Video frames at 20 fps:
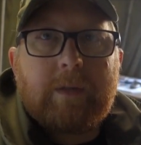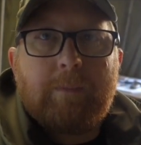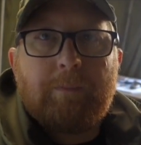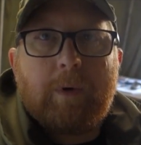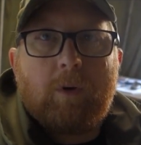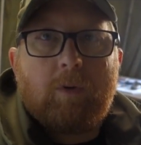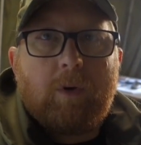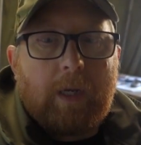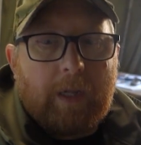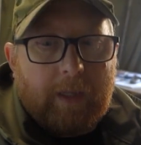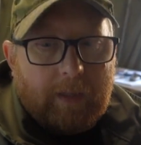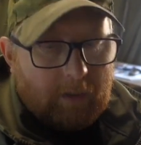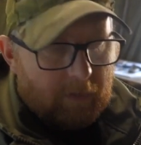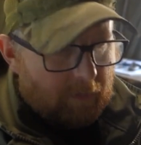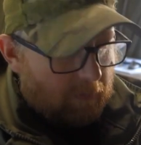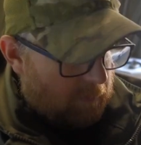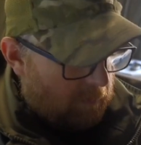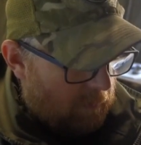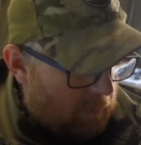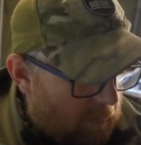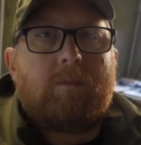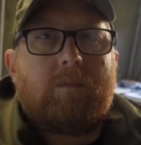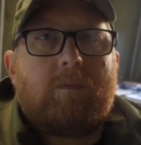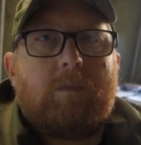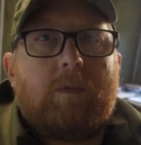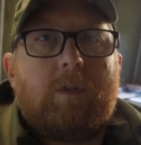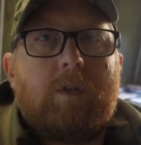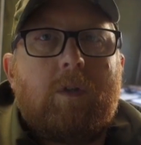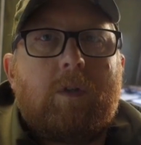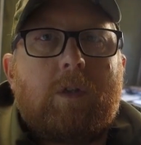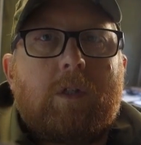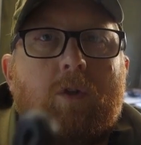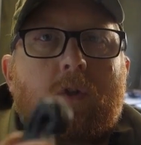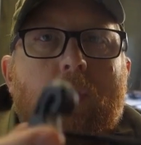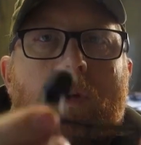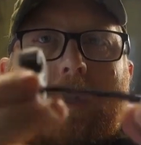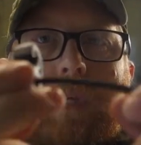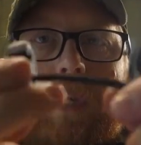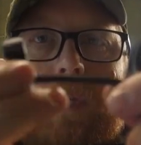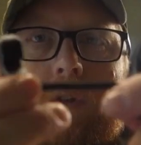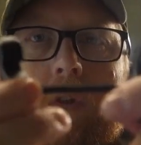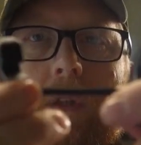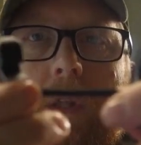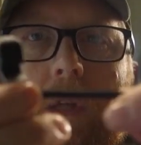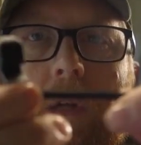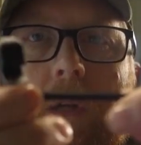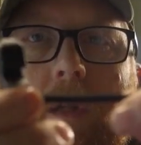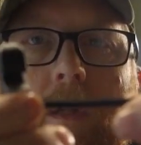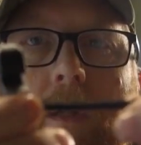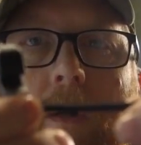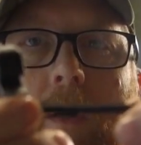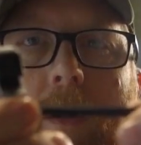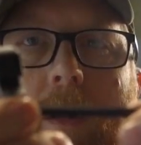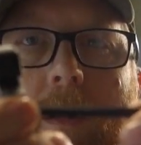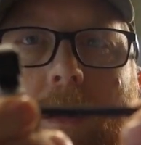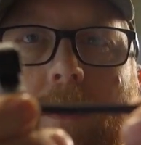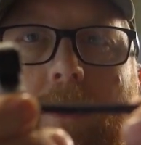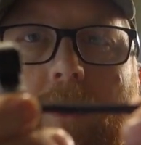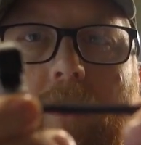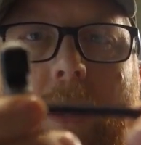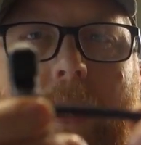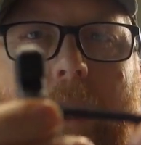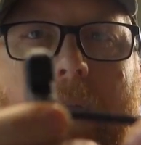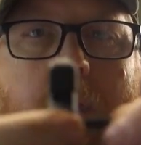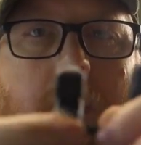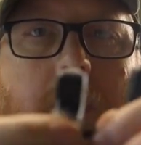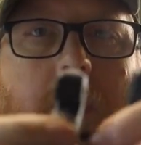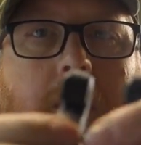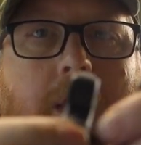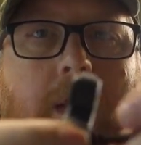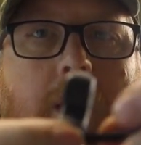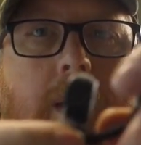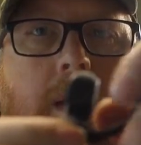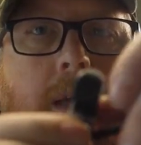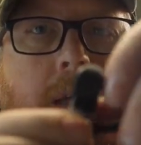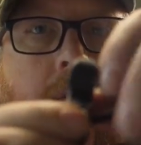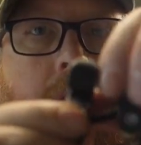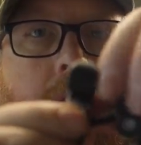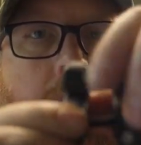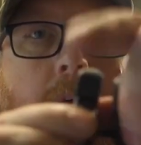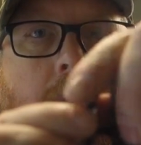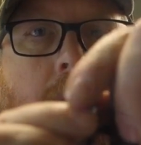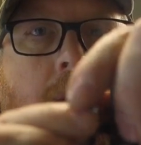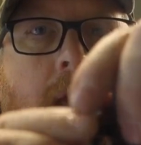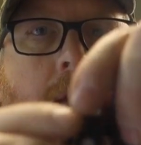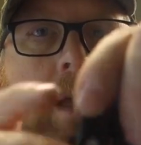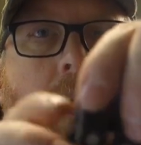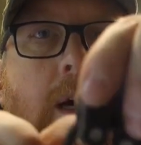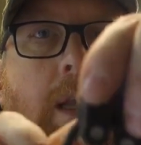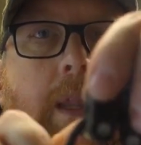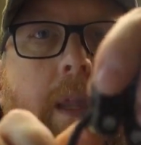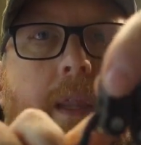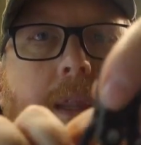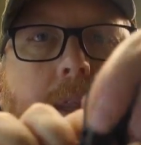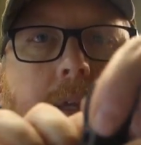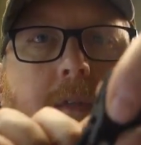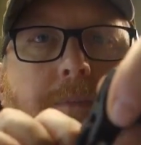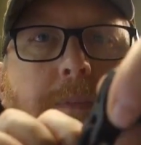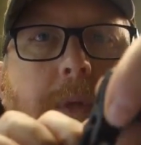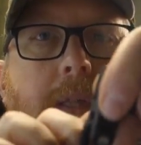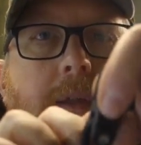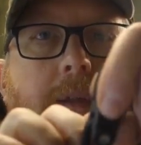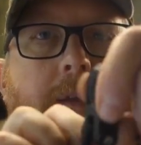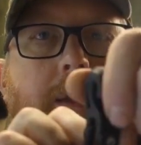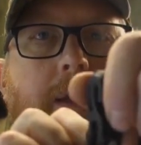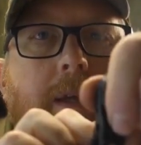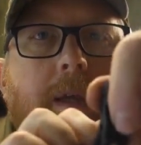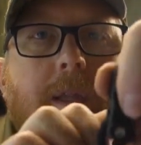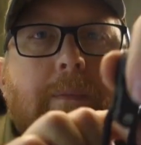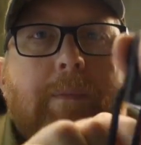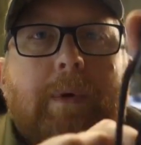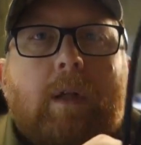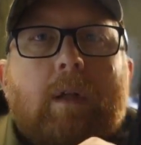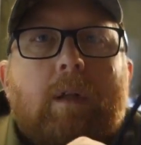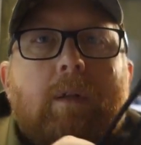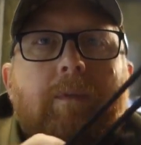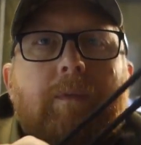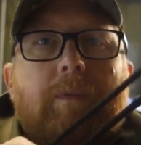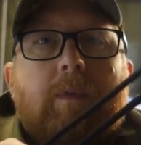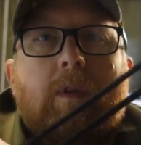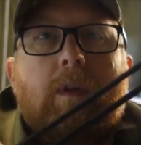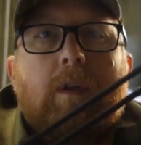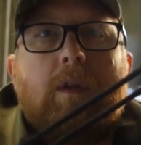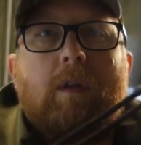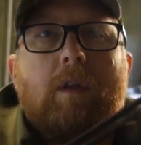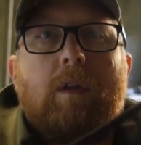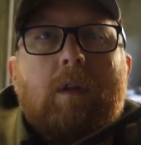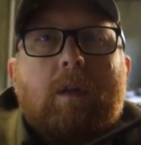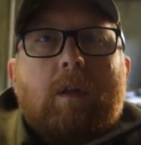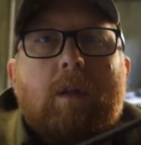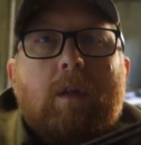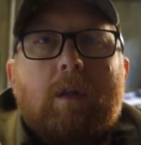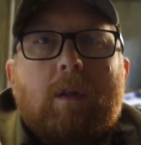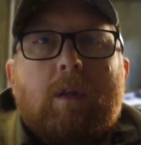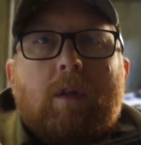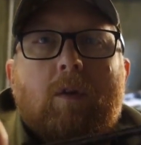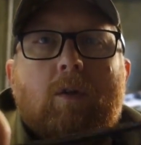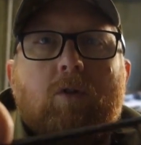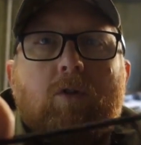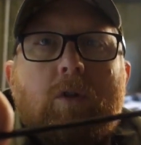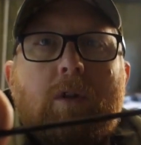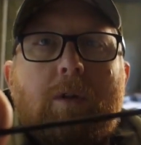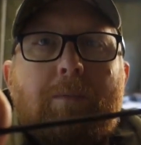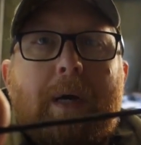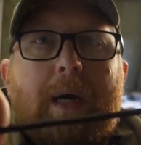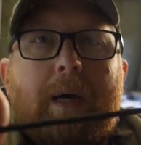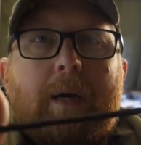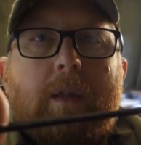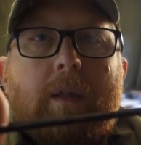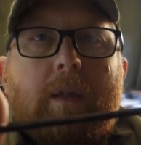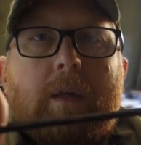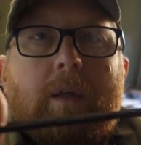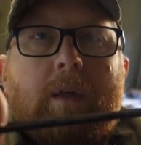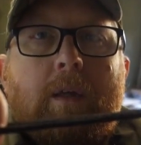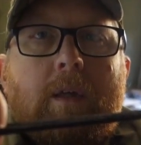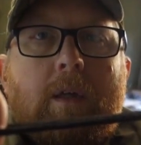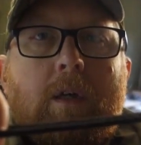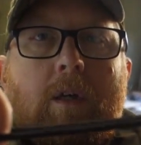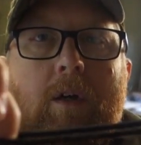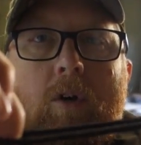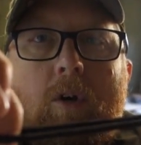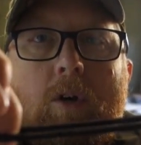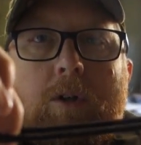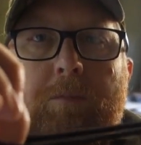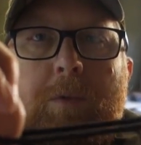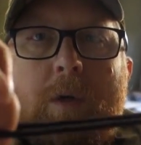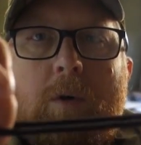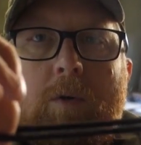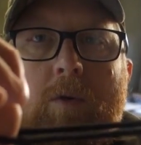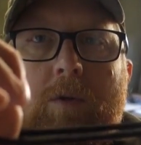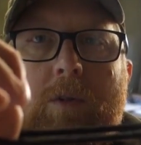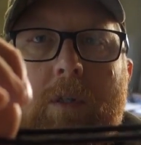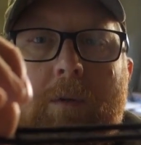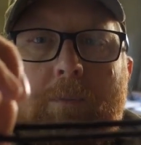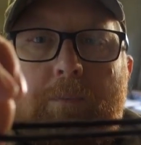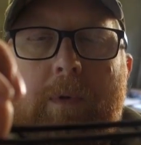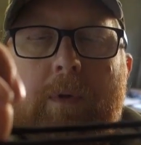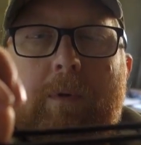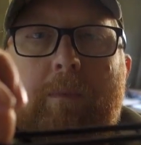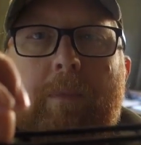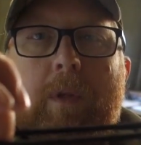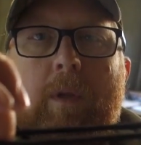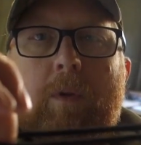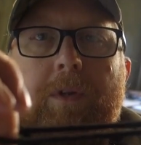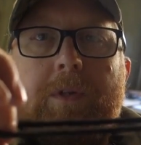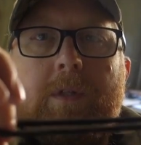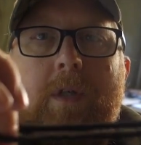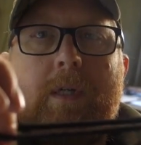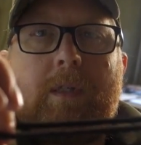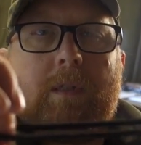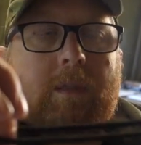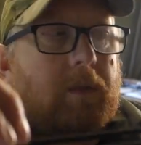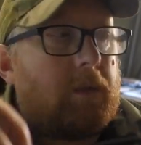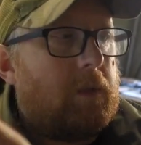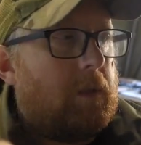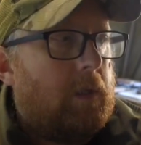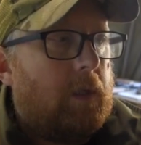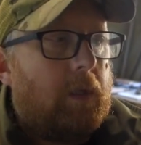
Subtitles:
simple really. Just hook these on the string, and then this bit in the middle goes on the back of the crossbow, usually below the sights.